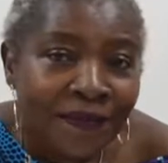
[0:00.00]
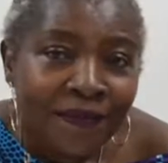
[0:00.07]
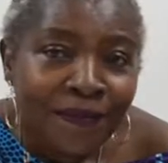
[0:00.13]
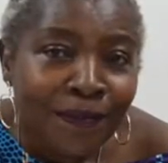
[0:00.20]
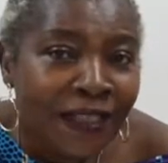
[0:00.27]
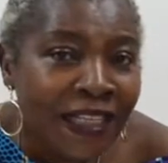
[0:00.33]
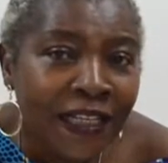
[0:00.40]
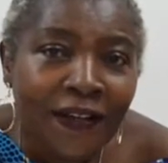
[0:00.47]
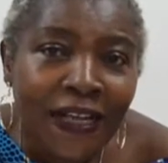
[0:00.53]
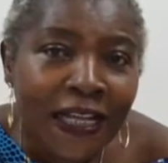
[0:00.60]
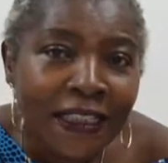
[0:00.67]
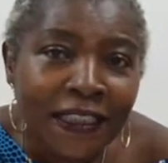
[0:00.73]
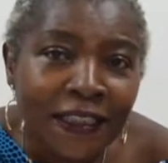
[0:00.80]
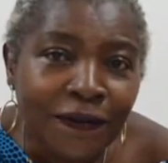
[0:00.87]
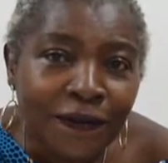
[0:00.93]
be
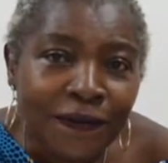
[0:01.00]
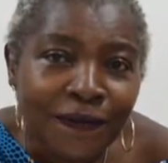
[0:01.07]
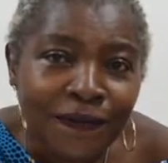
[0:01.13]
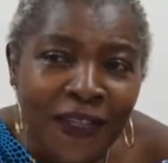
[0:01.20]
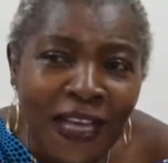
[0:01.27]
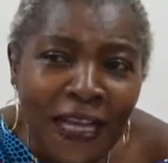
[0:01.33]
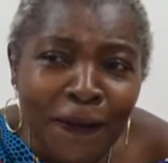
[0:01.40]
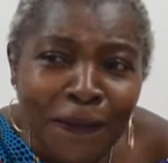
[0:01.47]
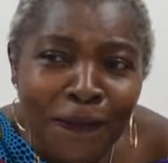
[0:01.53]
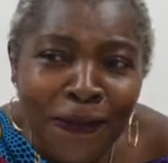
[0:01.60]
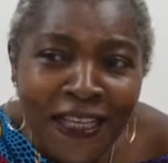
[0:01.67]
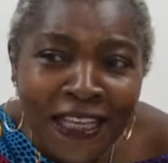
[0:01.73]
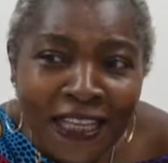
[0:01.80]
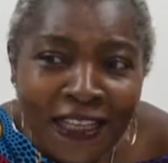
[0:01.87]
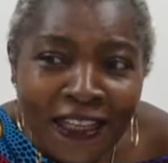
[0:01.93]
creative, and
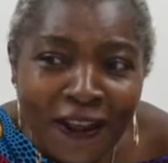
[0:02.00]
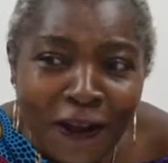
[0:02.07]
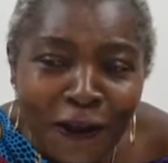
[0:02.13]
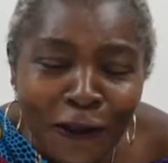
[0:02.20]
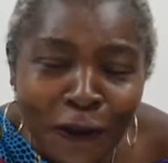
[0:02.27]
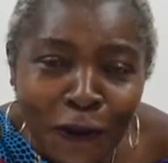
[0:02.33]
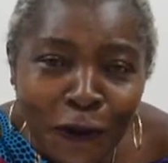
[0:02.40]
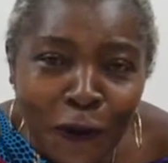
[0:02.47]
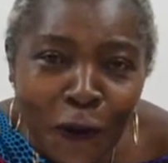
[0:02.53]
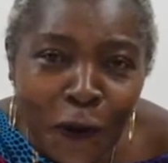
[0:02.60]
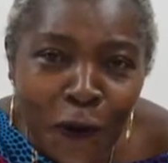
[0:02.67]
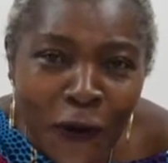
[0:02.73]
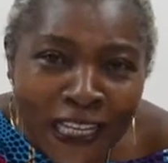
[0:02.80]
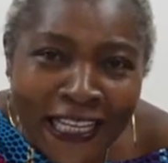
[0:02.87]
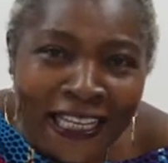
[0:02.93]
be also
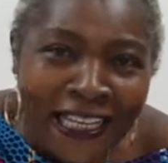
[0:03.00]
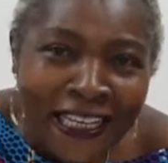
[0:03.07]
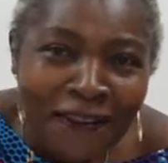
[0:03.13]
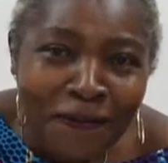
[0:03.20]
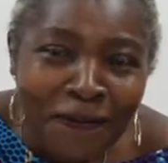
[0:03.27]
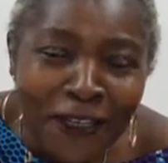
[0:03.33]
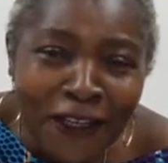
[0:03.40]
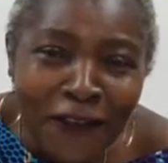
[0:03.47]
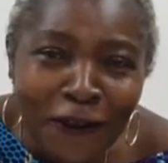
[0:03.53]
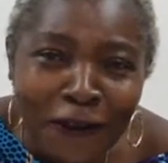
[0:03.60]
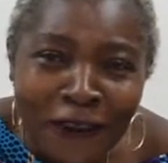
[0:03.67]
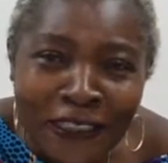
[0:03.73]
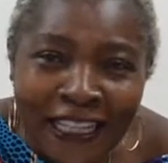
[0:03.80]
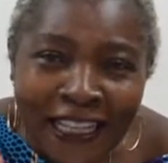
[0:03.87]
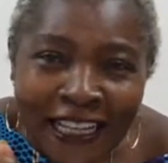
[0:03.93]
quick,
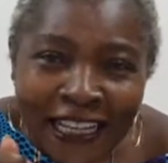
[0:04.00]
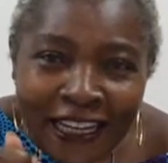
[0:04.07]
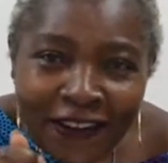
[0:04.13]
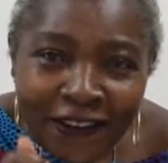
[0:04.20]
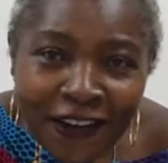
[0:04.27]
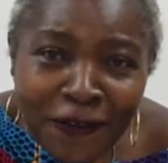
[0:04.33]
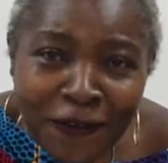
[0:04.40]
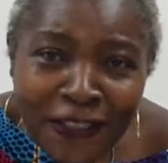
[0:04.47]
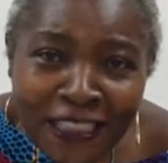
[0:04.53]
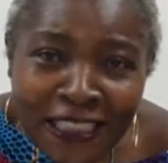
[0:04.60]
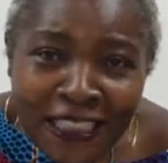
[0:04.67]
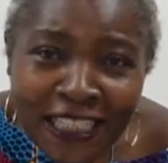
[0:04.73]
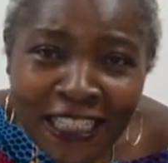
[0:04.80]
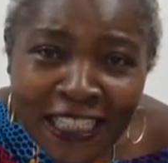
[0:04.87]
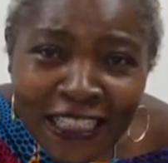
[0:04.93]
because
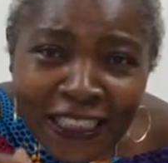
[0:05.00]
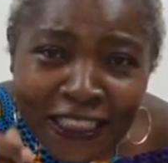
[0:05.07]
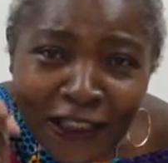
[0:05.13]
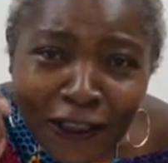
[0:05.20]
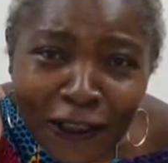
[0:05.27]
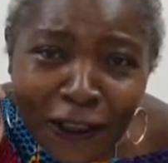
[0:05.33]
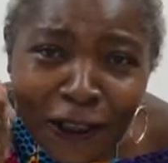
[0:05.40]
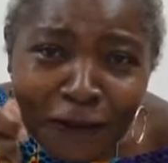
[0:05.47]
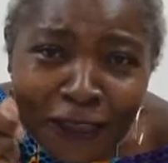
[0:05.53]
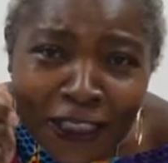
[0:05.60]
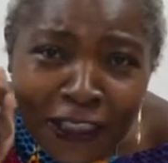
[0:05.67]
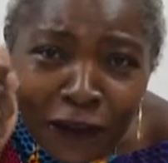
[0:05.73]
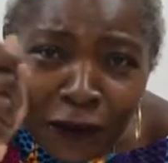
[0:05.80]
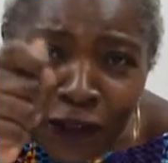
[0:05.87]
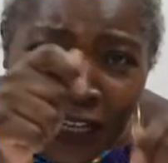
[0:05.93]
graffiti is not
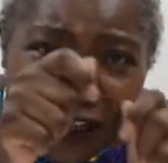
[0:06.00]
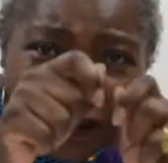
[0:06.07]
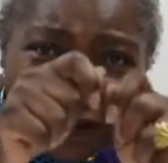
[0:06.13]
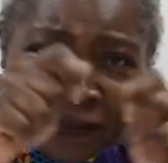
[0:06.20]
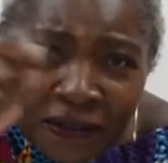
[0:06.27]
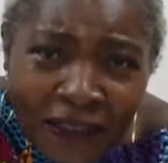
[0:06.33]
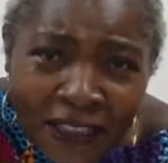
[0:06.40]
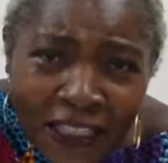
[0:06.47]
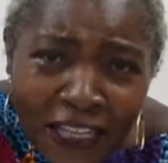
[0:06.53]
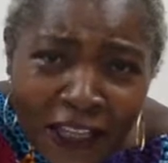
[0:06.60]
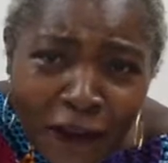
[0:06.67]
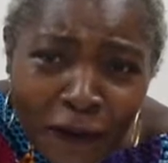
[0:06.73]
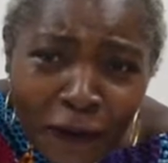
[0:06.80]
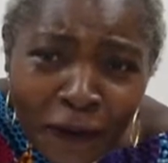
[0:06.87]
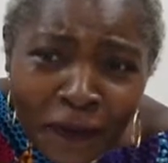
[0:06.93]
something you can
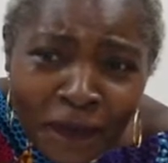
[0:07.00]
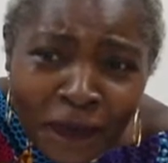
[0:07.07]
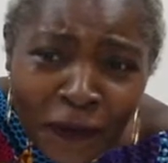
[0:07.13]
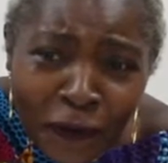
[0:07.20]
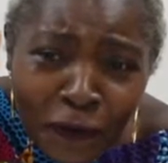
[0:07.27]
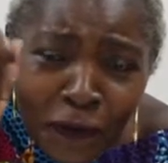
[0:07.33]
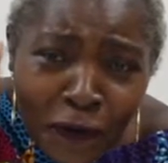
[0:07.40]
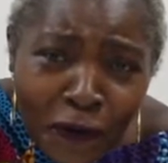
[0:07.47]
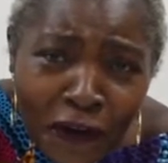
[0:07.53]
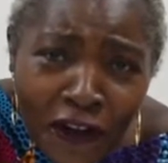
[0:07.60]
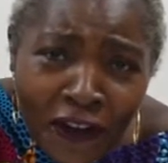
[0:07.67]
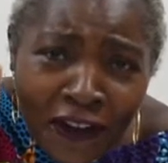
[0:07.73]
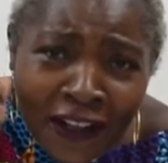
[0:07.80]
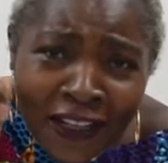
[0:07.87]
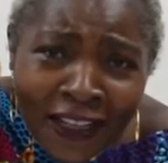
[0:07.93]
take a
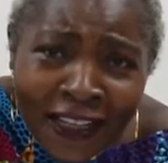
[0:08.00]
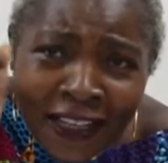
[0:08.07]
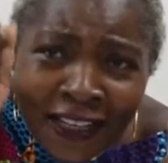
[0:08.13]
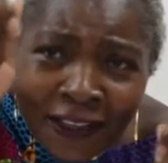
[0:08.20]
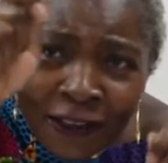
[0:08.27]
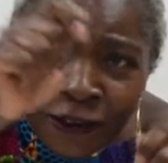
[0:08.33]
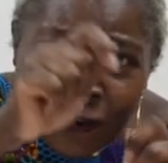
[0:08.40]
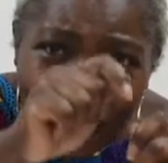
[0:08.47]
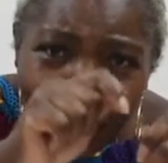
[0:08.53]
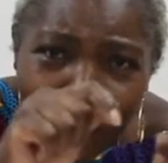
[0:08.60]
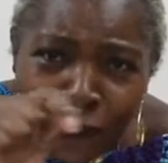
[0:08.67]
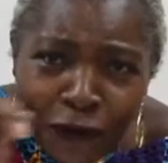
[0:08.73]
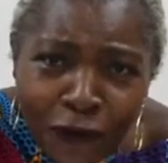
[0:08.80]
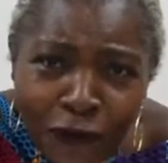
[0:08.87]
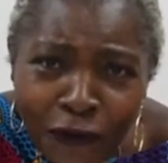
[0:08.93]
ruler,
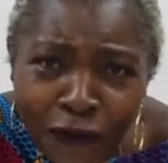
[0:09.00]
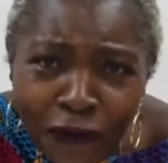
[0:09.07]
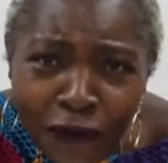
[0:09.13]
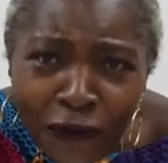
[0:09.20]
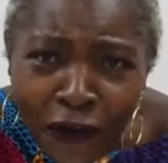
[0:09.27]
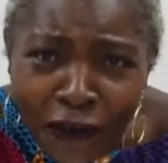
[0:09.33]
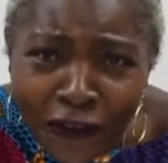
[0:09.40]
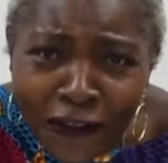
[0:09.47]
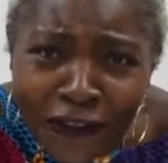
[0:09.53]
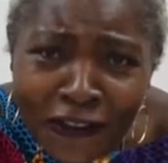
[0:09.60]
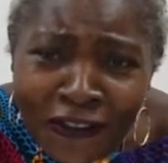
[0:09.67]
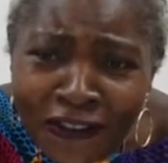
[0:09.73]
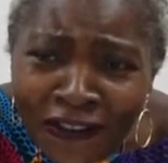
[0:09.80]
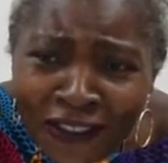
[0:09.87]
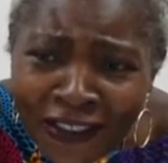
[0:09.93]

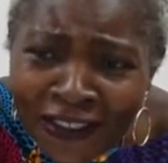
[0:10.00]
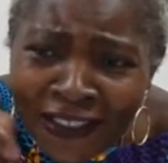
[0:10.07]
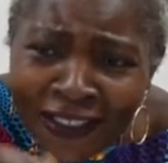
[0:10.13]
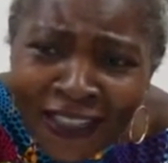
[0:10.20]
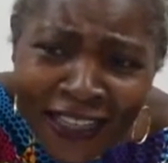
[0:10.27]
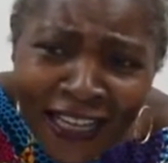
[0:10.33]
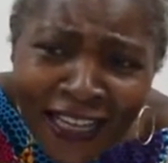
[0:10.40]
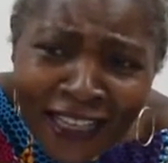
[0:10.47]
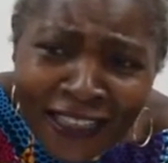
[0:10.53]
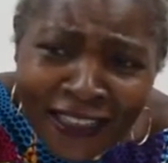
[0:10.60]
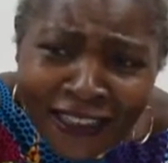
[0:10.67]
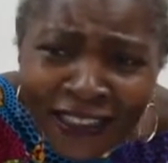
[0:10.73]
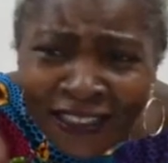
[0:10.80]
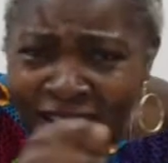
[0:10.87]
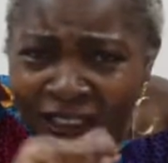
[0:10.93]
cross, and
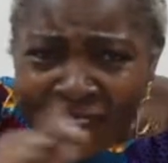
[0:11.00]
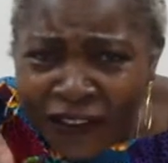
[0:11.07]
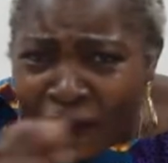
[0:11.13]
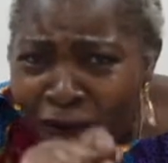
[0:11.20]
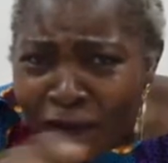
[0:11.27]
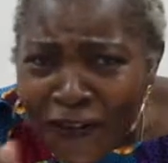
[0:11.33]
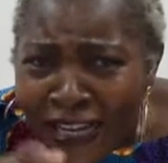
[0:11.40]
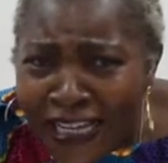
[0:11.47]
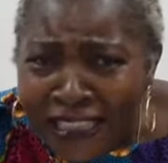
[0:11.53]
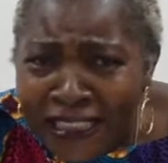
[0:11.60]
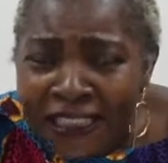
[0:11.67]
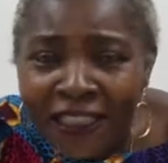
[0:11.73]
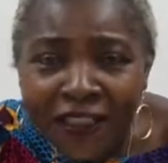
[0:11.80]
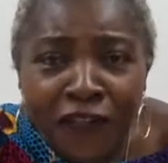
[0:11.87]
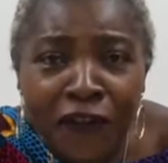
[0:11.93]

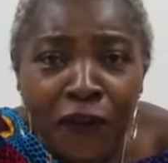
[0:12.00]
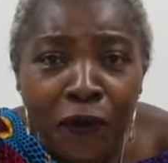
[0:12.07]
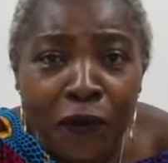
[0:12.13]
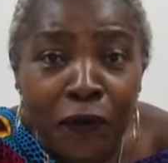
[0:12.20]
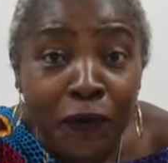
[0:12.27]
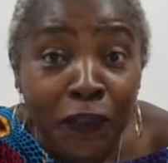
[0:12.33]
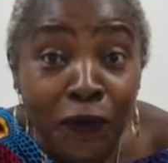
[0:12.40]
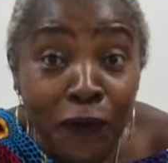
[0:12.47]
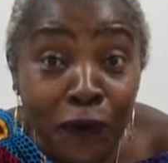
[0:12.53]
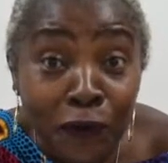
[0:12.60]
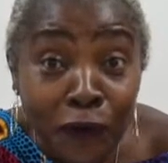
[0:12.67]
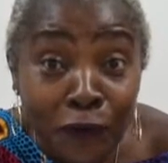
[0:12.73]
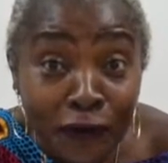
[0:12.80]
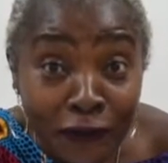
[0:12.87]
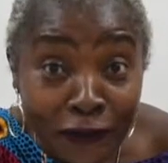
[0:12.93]
erase. No, we don't
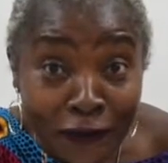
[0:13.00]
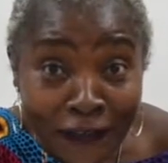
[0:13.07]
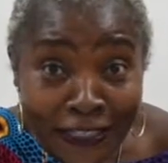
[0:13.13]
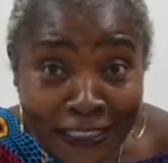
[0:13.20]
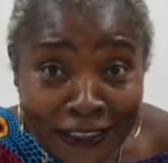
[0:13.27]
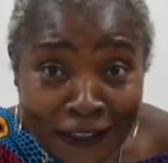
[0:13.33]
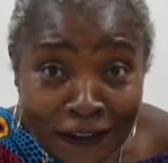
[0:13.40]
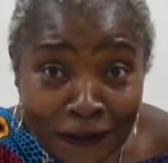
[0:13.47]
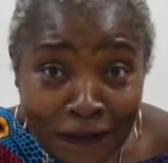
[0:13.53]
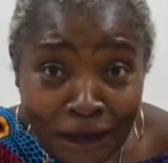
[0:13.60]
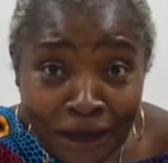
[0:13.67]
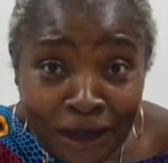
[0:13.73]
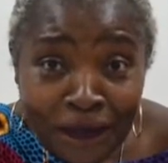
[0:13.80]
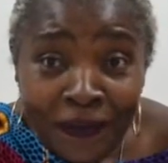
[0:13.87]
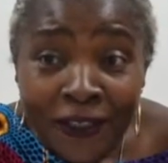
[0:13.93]
use eraser.
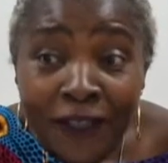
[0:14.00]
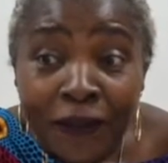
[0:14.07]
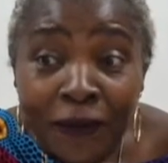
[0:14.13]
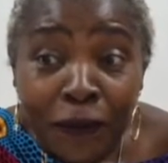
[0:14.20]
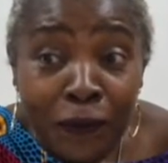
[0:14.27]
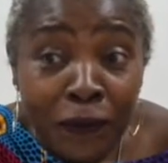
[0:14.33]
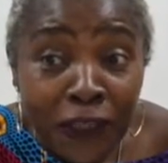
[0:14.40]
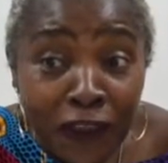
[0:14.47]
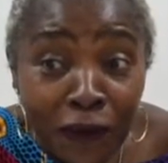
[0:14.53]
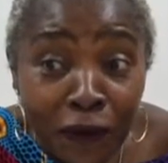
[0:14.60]
We